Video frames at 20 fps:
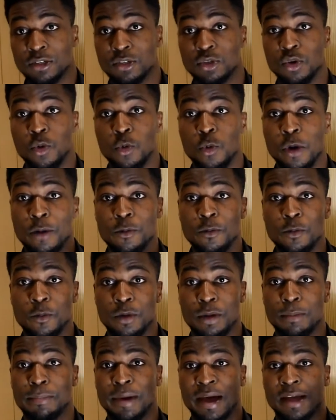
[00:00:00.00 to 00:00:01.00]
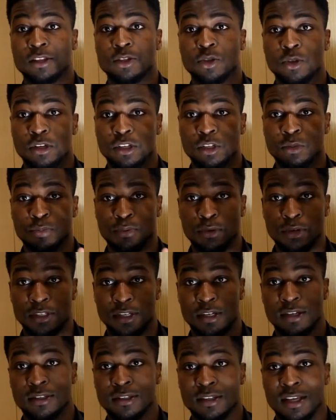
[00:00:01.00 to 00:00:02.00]
So when we bind to these
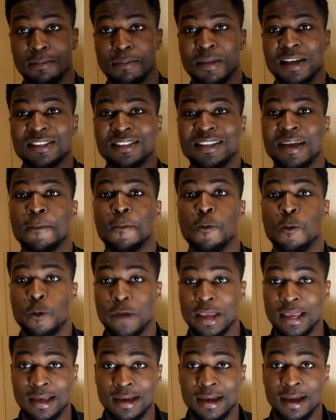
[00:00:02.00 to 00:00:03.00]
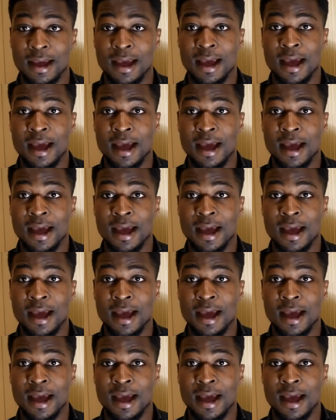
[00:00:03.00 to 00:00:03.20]
proteins, it makes them weak